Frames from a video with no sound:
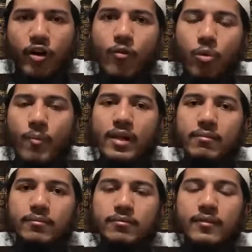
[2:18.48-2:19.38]
For the
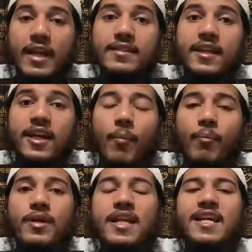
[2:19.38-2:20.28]
woman, it is the
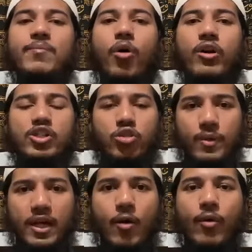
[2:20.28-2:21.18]
complete body
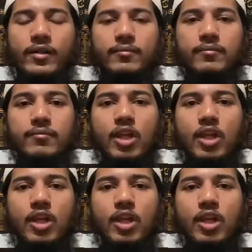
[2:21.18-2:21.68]
should be covered.